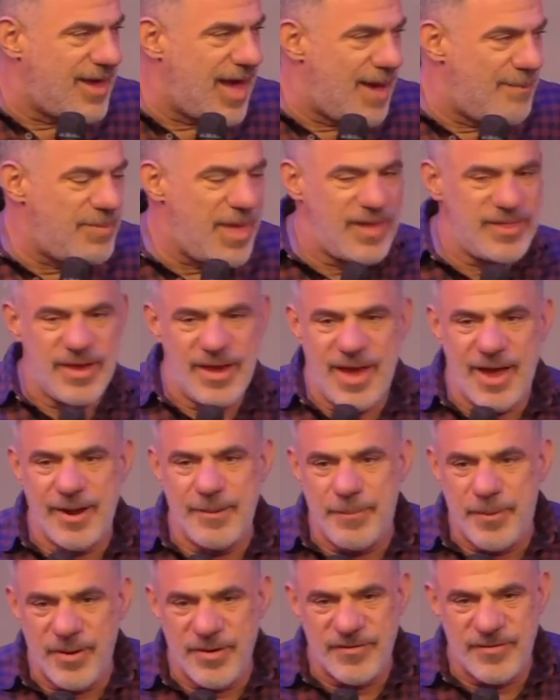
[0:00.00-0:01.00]
I'm not the kind
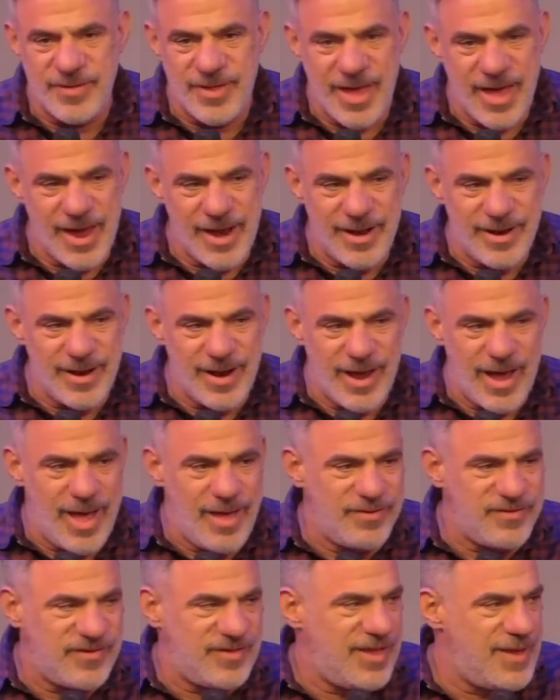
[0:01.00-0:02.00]
of person that
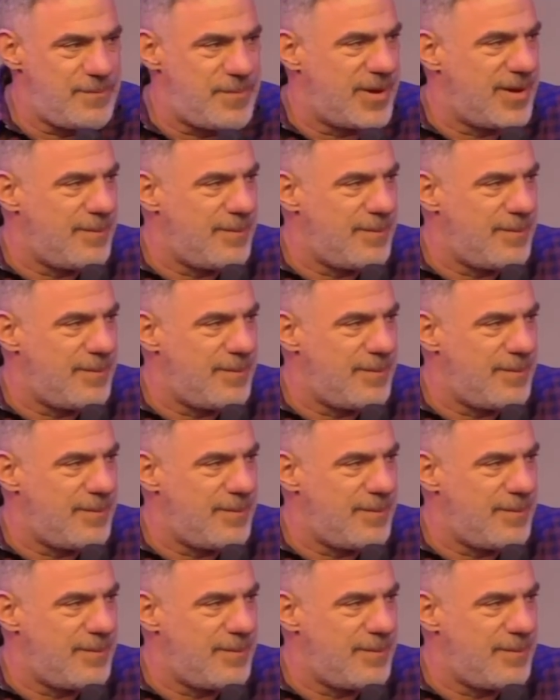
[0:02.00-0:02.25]
I'll sleep in a